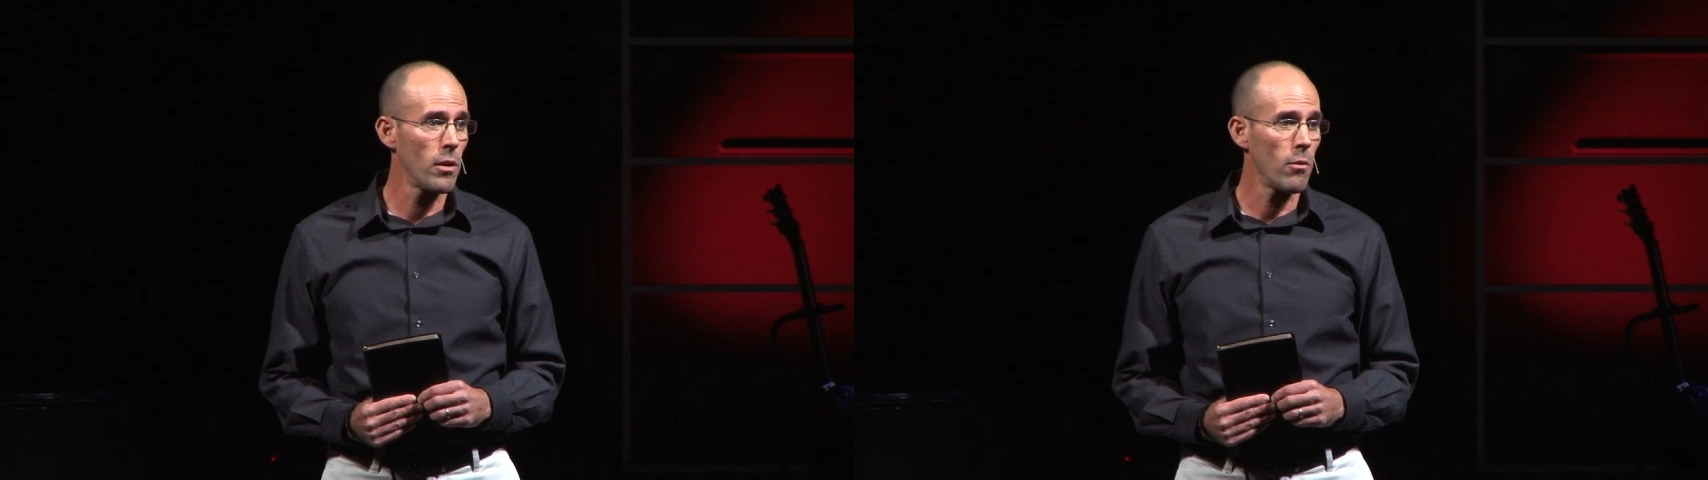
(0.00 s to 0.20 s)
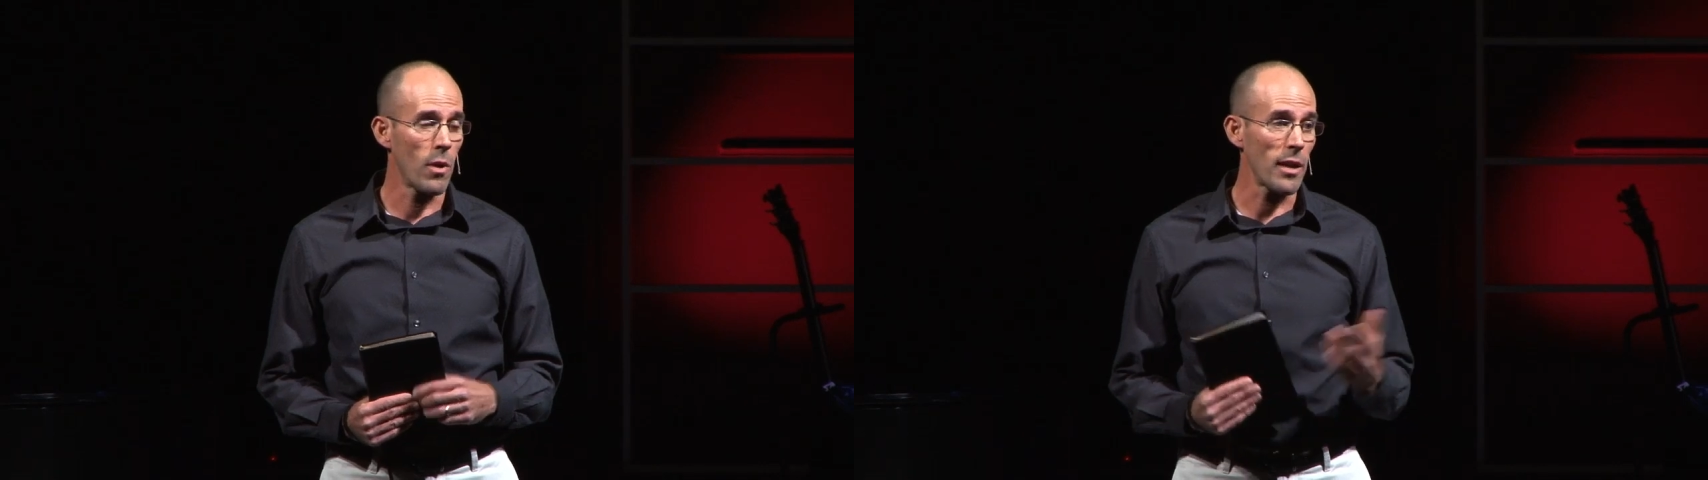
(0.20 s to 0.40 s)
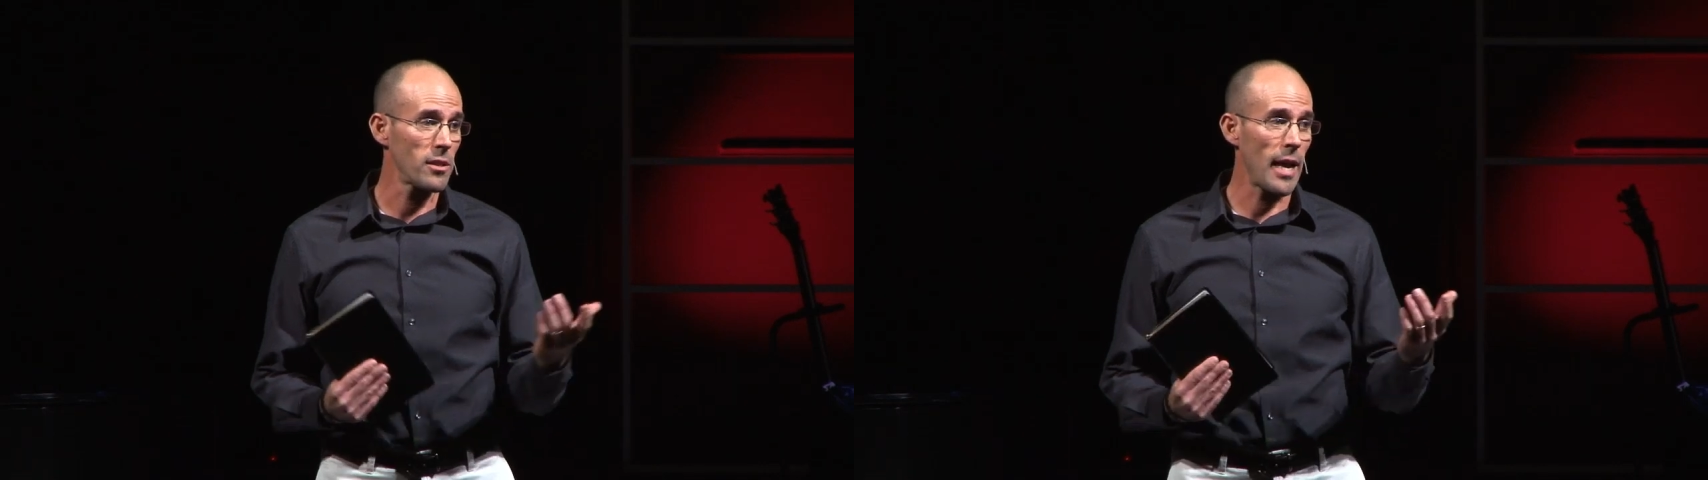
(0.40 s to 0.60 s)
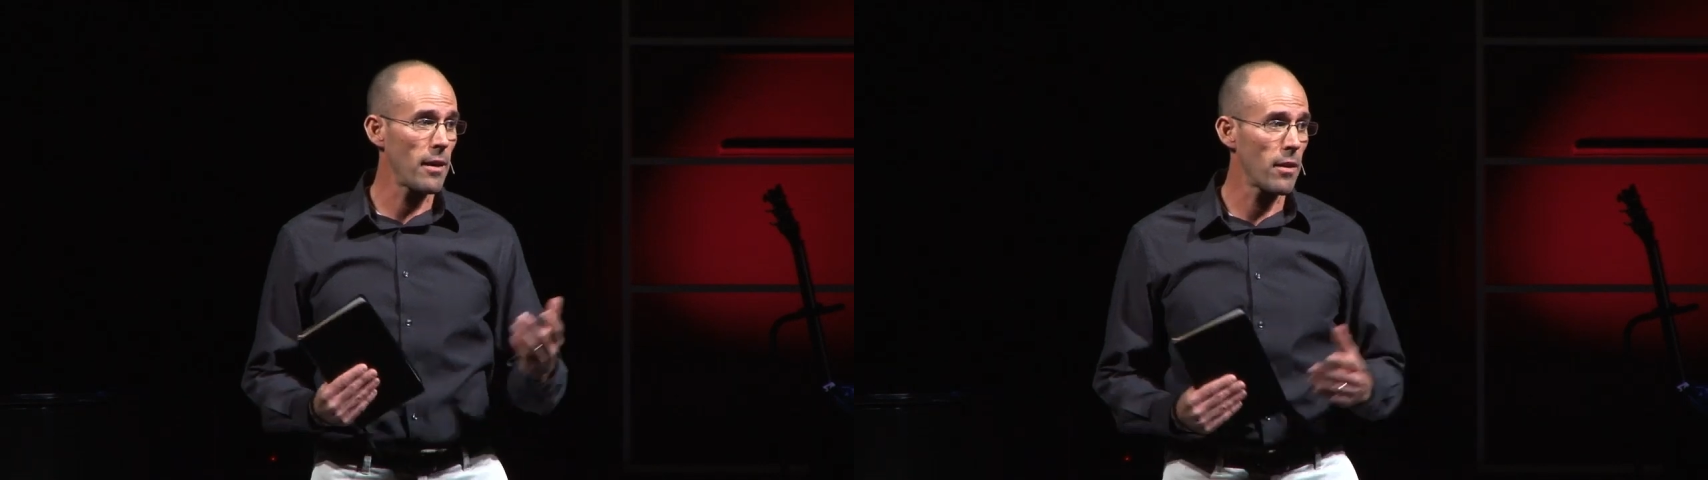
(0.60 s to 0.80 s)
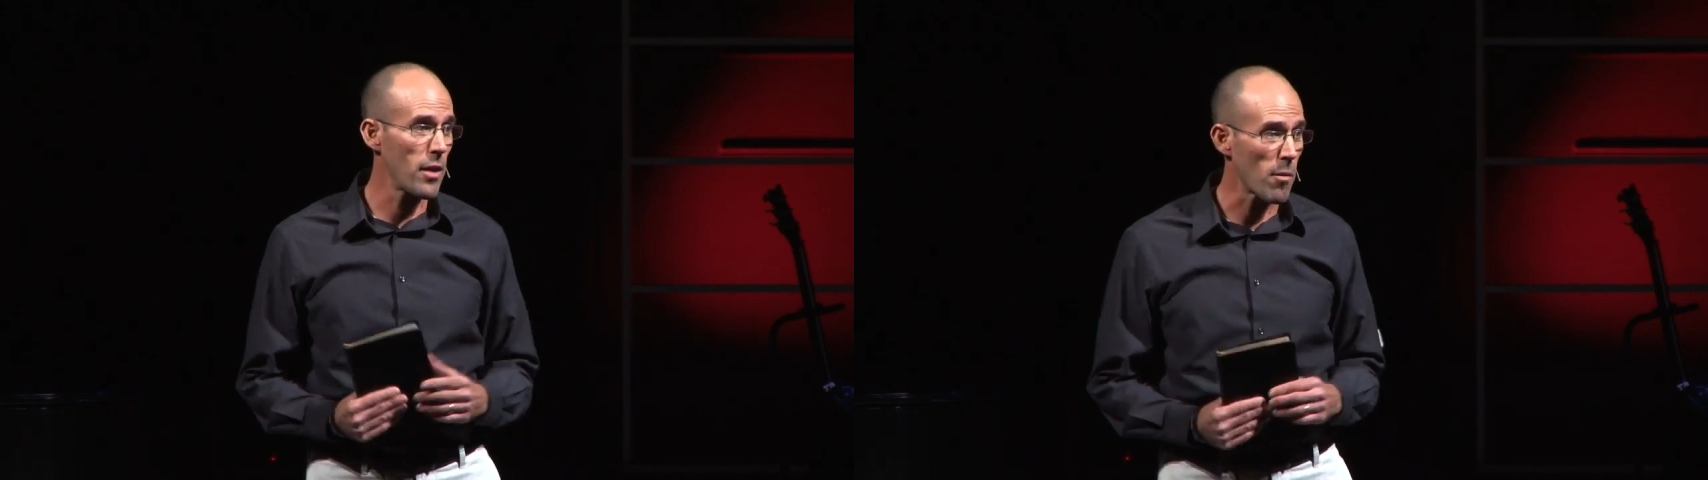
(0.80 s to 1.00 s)
We're not saying
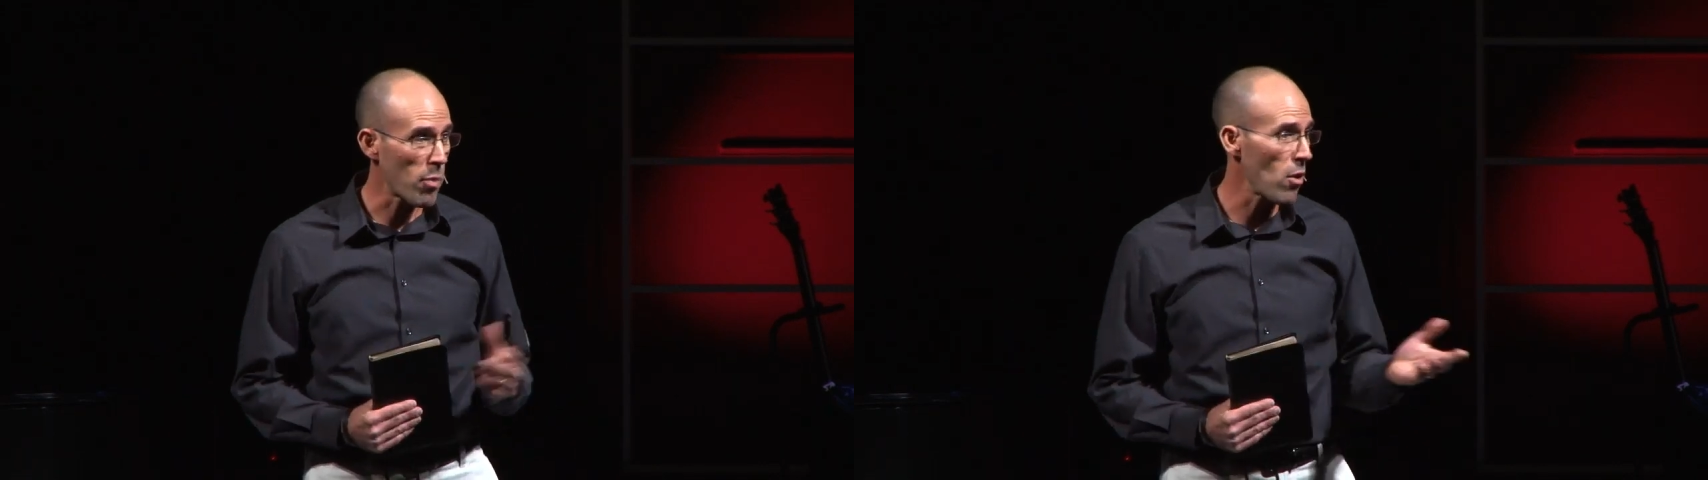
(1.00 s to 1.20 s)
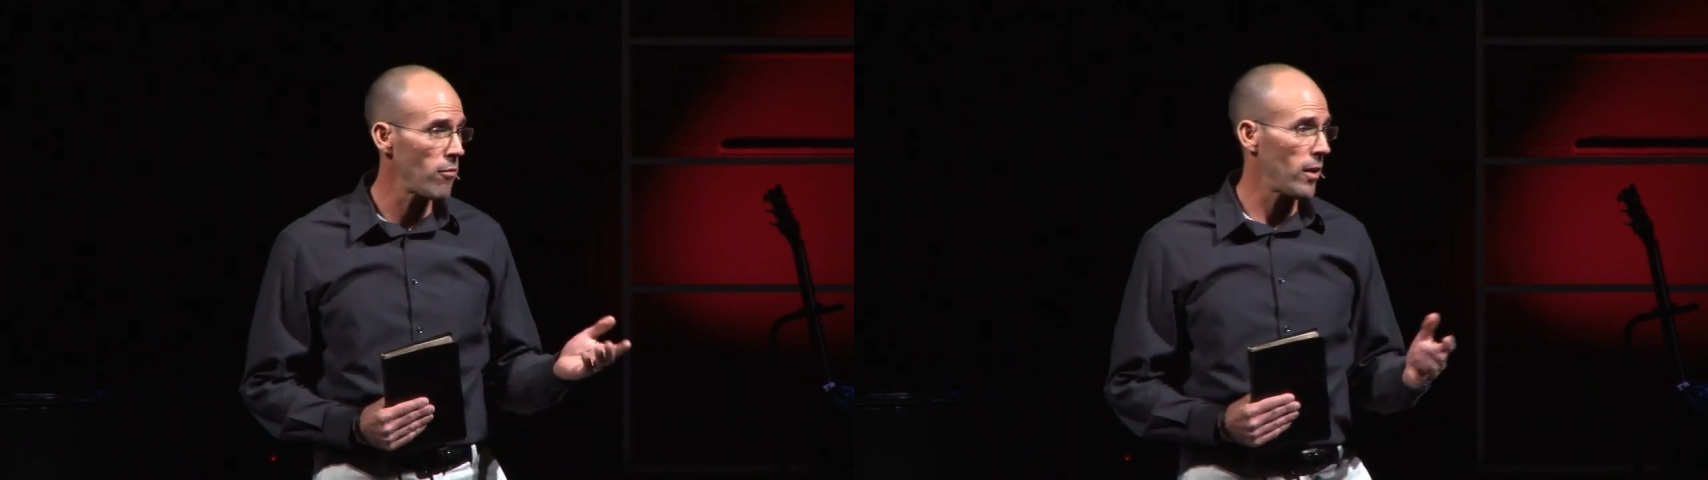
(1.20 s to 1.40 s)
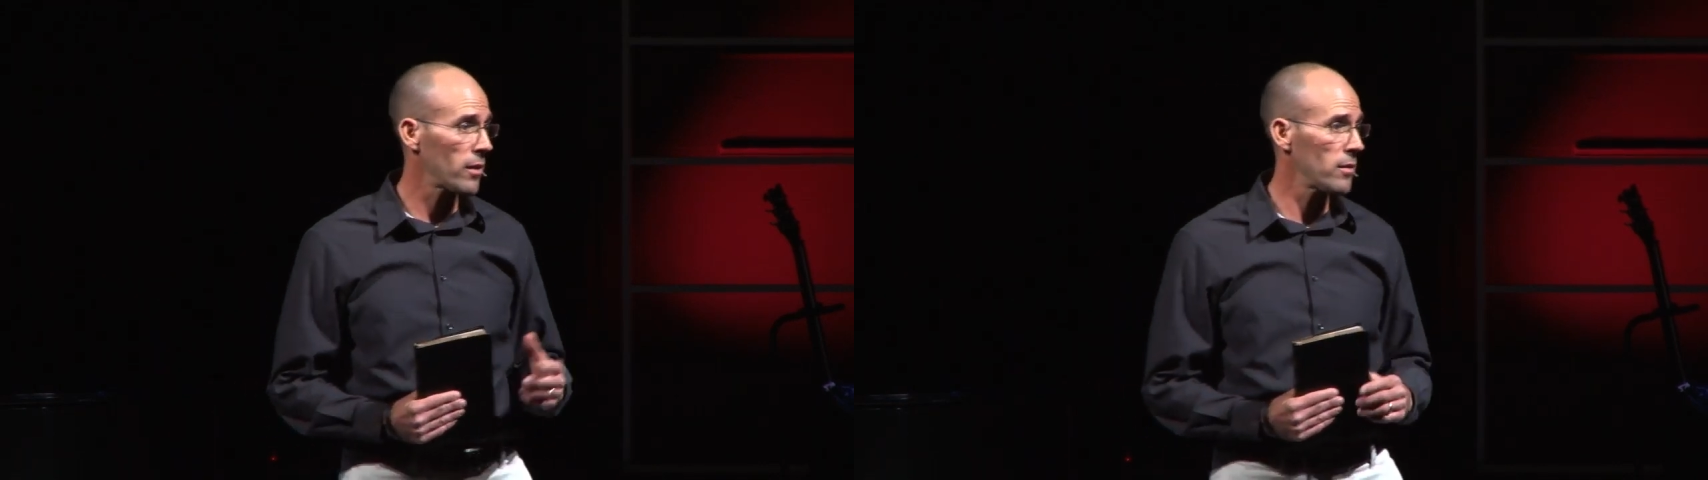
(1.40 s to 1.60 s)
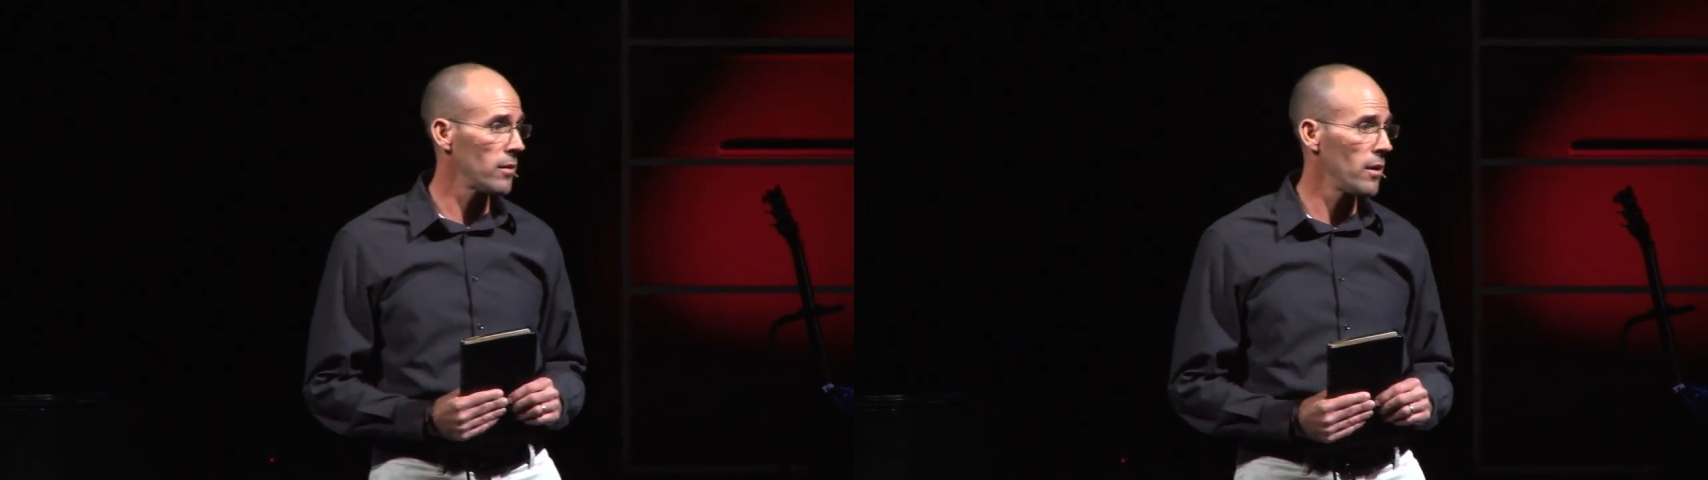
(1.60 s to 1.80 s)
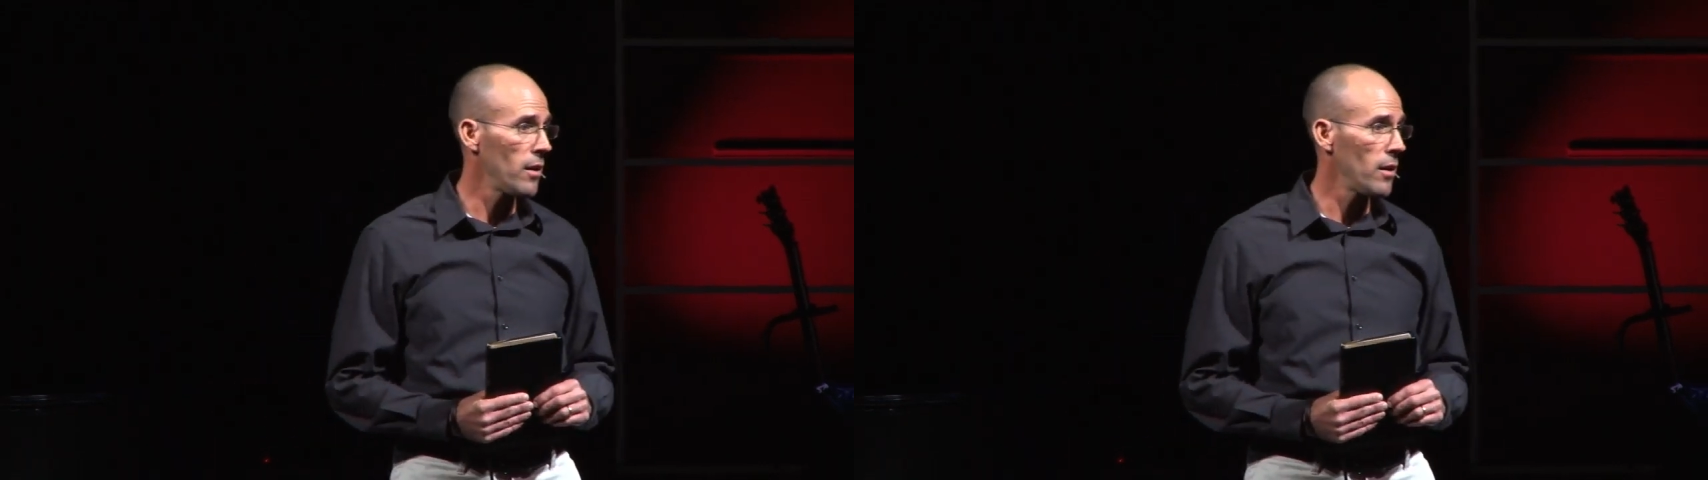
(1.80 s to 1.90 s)
that they're perfect